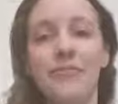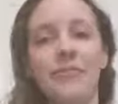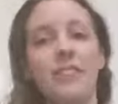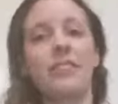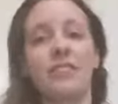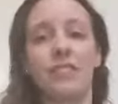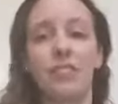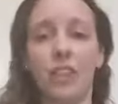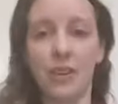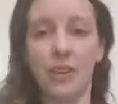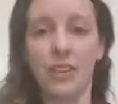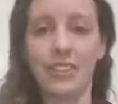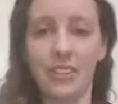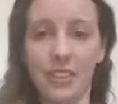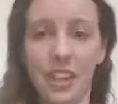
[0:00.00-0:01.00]
It's
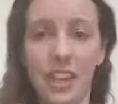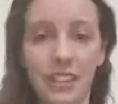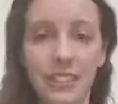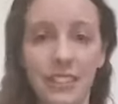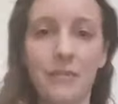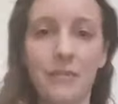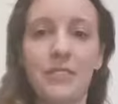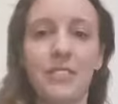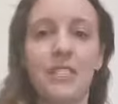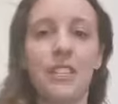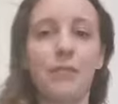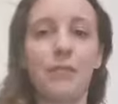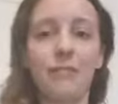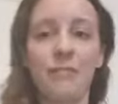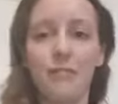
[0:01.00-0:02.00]
going to end. seen
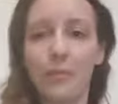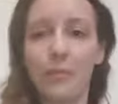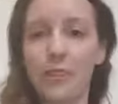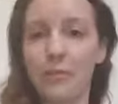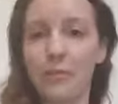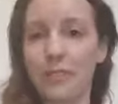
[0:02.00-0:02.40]
it before.